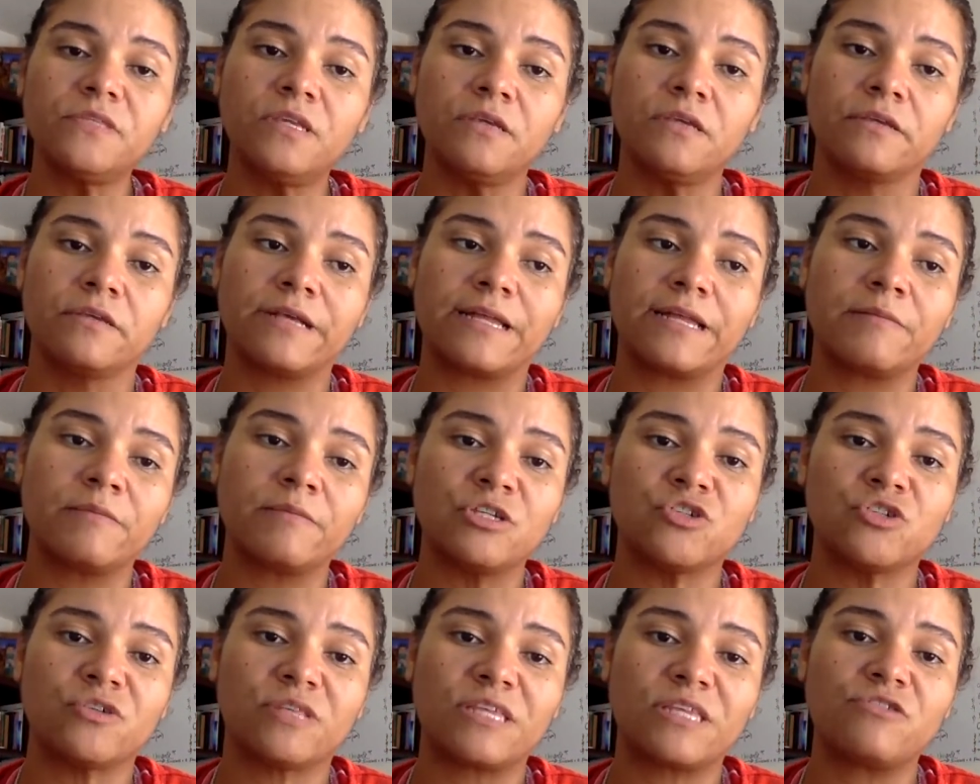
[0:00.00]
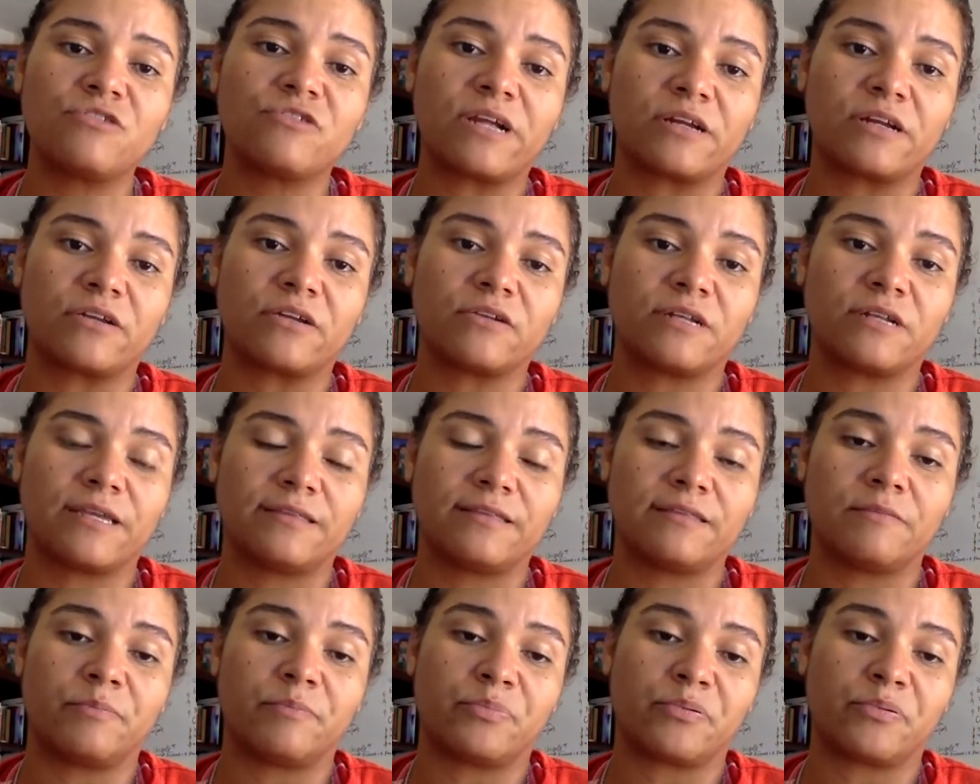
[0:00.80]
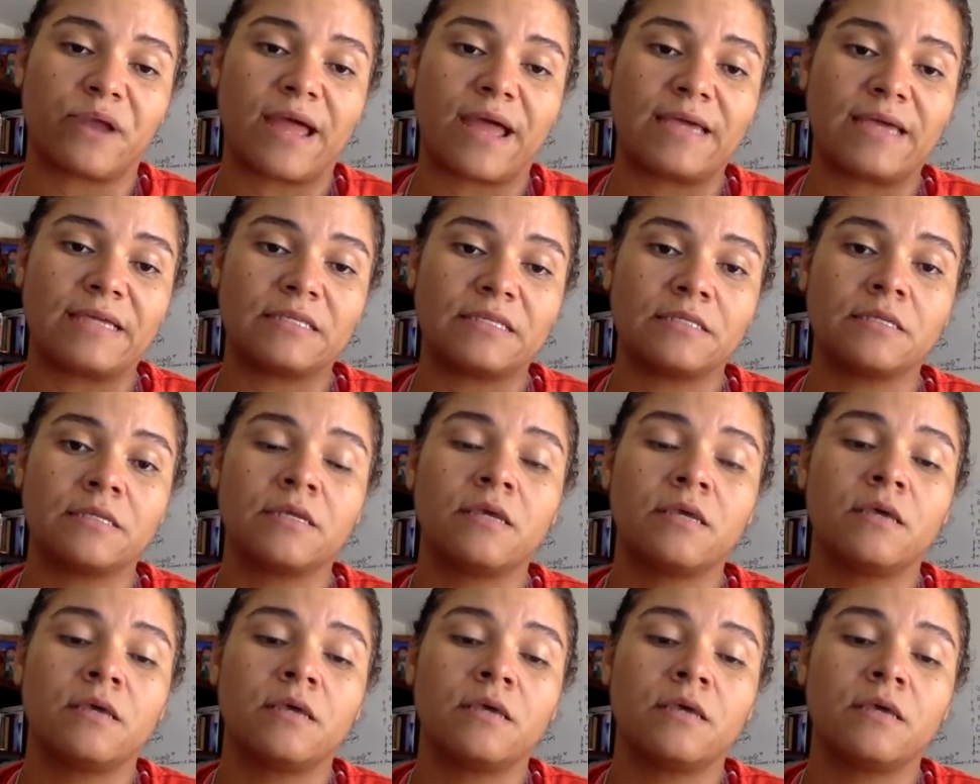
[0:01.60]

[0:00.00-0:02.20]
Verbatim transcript: You gotta make sure that you calculate the price.